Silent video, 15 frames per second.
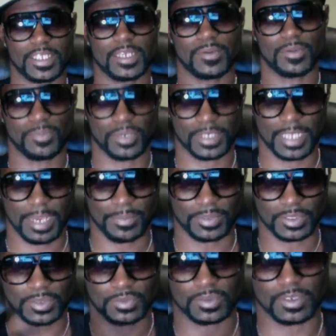able to put the
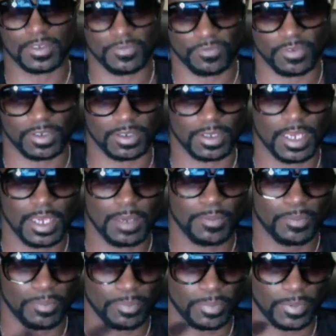opportunity in front of
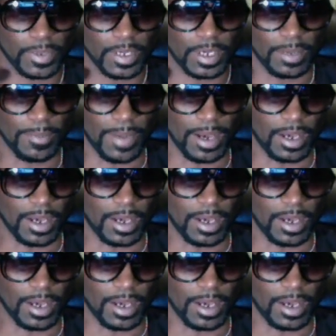um,